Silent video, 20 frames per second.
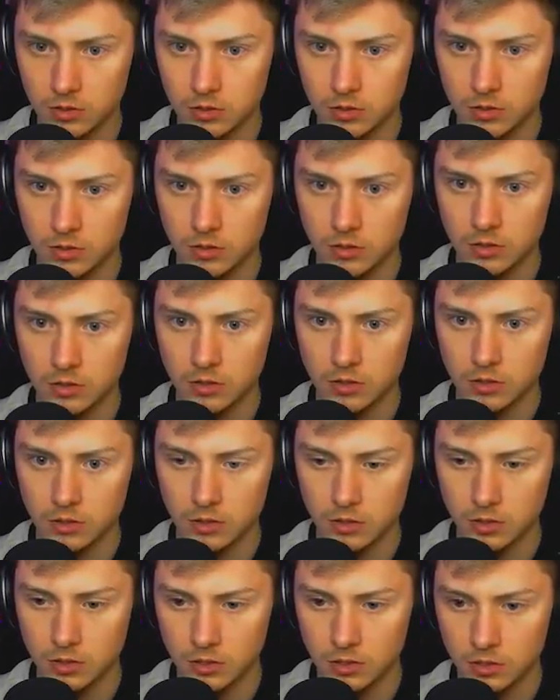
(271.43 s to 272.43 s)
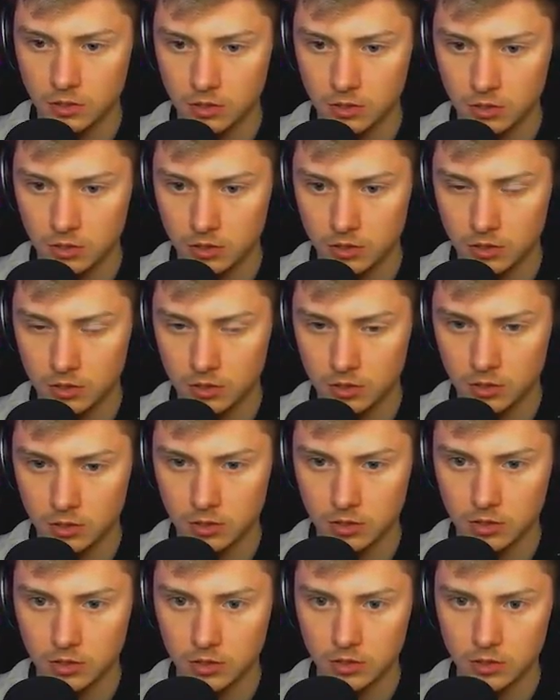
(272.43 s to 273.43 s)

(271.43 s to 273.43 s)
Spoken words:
No one is speaking in this clip.